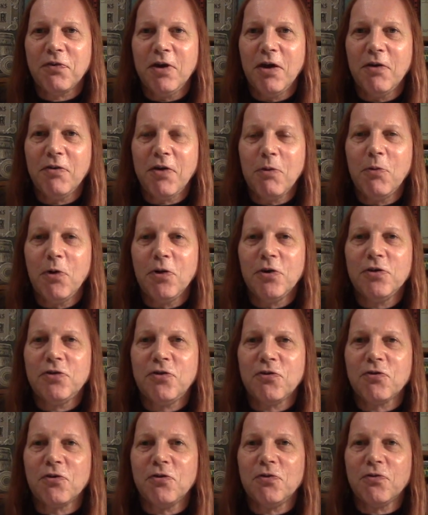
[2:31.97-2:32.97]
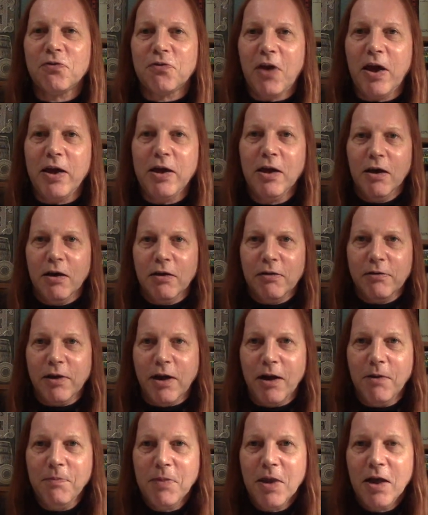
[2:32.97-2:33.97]
You know, they wanted to sort of say,
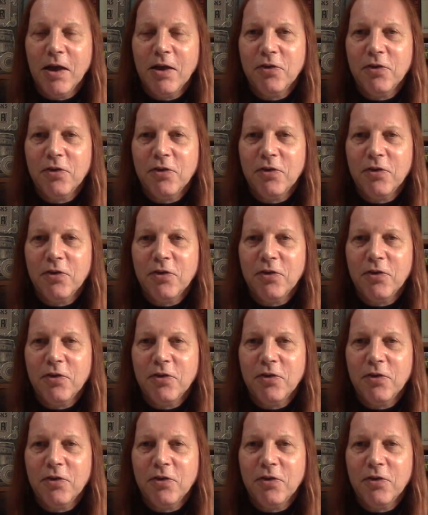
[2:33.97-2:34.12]
you know,